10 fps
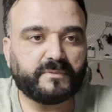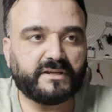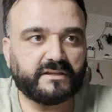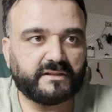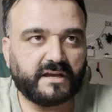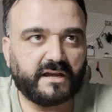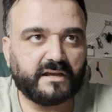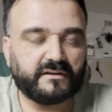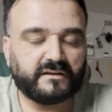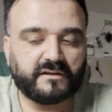me
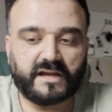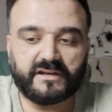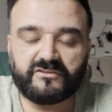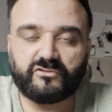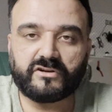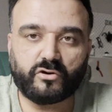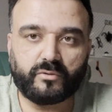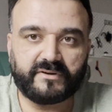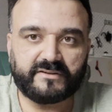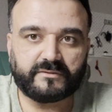that i need to
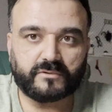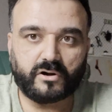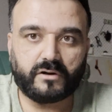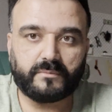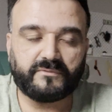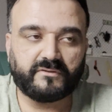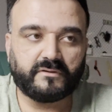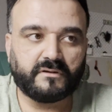incorporate some carbs